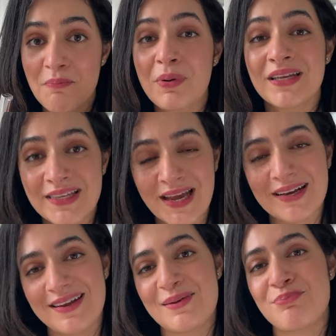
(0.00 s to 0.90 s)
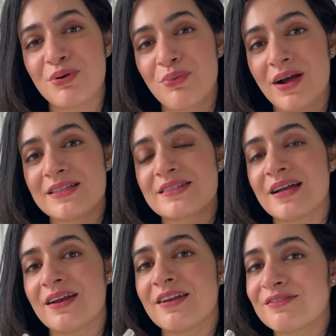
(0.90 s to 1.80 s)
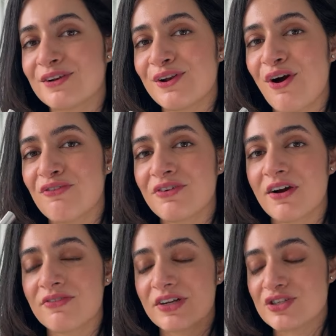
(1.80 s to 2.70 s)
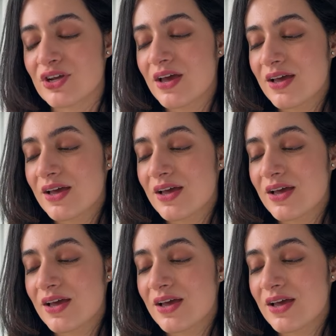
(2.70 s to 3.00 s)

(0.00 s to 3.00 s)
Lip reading: But yet it provides that level of coverage.